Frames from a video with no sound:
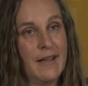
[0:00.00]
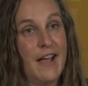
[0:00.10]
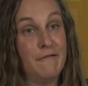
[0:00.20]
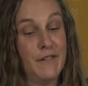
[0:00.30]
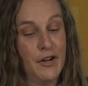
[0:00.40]

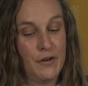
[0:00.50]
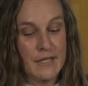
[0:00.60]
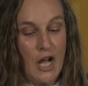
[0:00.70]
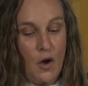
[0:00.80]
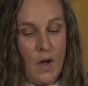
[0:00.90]
and
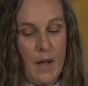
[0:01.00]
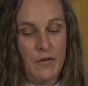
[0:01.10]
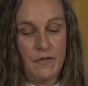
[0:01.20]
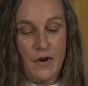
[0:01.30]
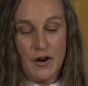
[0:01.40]
vigorous
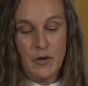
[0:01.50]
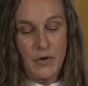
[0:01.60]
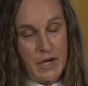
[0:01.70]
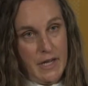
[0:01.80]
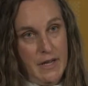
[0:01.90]
co-op for our
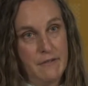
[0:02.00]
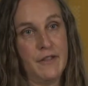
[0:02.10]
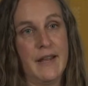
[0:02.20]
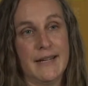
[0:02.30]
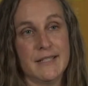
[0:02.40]
community
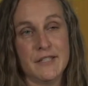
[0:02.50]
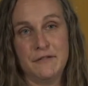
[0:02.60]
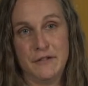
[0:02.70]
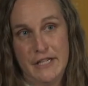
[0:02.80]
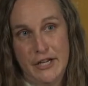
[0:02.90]
for the next
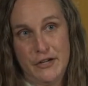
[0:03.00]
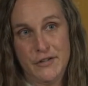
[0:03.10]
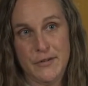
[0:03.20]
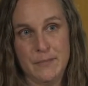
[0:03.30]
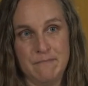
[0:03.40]
50
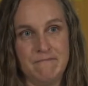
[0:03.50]
years.